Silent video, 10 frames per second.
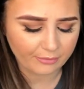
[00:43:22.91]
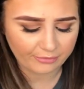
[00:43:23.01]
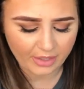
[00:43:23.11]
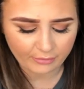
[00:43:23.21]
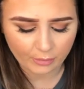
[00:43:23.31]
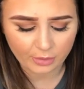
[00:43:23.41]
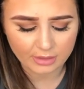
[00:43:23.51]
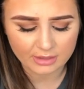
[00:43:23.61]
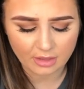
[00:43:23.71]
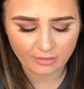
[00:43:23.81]
Favourite
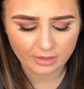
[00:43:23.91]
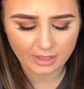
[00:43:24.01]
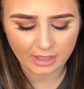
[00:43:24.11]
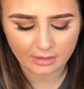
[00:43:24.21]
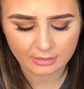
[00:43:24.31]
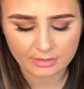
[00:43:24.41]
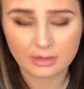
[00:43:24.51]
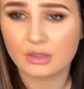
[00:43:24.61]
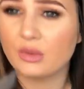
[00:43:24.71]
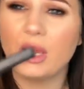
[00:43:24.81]
ones are the
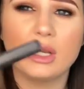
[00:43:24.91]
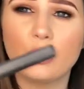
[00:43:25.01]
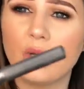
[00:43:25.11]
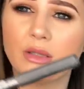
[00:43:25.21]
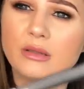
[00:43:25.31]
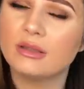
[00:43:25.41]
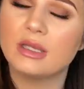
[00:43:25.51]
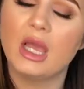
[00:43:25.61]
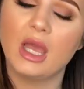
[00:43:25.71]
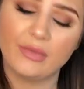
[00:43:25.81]
NYX suede ones.
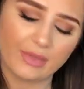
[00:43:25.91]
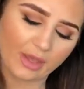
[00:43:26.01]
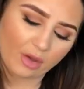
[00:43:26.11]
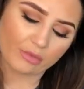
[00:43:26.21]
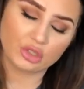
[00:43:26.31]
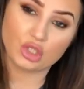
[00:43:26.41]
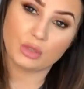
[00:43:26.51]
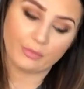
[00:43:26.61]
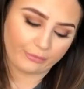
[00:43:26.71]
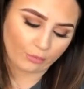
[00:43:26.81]
They are the
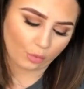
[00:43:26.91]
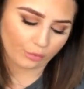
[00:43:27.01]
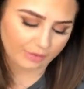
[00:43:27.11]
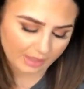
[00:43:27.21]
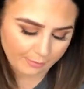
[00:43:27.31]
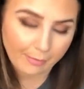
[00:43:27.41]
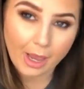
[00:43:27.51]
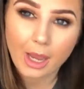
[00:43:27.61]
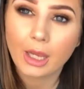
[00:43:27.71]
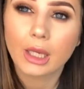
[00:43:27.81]
dupe for the
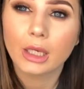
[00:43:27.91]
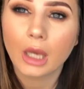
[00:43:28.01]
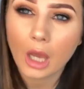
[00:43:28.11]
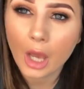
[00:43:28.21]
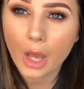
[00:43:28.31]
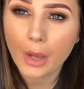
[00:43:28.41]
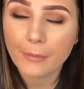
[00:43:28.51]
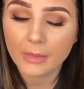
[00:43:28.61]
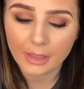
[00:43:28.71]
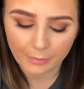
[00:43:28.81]
MAC
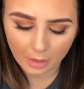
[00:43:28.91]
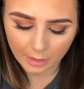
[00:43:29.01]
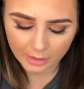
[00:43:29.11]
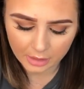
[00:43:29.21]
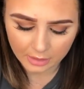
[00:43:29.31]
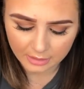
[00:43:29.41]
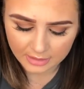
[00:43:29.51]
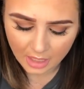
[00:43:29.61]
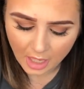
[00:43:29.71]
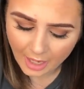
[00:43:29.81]
lip
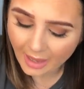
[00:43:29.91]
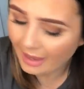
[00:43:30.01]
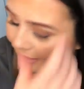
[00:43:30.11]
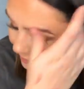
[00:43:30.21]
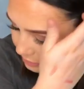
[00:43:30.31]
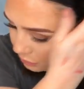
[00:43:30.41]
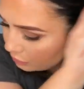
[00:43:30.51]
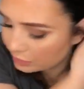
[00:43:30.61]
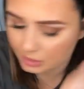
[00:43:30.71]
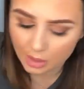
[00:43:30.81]
liners. And
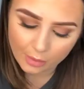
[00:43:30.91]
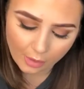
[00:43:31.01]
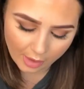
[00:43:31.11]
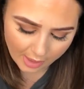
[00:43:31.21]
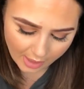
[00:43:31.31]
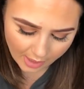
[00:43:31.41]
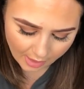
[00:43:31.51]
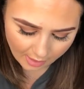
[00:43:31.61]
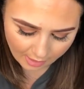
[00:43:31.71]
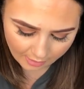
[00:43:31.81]
also I
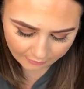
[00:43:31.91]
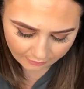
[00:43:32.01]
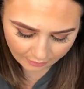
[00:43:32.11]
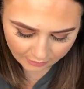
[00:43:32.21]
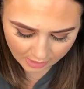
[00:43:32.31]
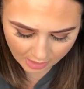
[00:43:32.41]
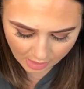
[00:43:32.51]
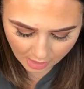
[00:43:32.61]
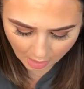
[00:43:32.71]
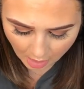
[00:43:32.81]
have
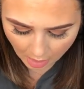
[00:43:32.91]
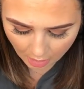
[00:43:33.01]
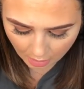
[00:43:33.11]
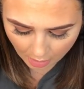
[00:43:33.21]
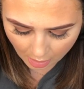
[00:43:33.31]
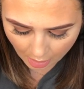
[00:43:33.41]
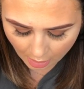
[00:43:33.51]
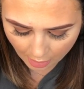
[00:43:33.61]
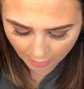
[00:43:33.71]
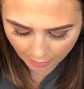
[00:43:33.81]
the,
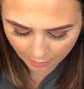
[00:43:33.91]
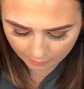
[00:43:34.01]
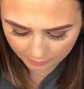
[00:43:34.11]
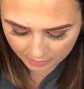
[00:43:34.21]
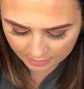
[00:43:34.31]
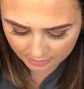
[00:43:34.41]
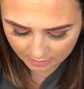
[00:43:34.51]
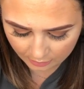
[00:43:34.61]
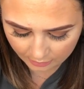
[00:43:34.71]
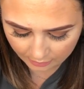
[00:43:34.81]
let's
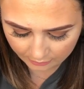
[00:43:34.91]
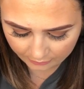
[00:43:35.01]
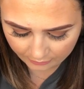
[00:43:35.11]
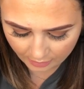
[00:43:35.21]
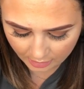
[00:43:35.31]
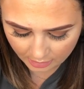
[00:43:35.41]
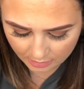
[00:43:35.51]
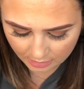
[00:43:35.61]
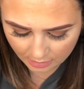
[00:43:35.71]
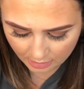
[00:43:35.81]
see where I can
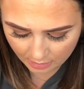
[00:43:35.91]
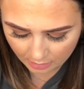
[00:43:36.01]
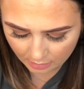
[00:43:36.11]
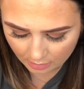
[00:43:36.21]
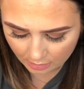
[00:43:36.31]
find it.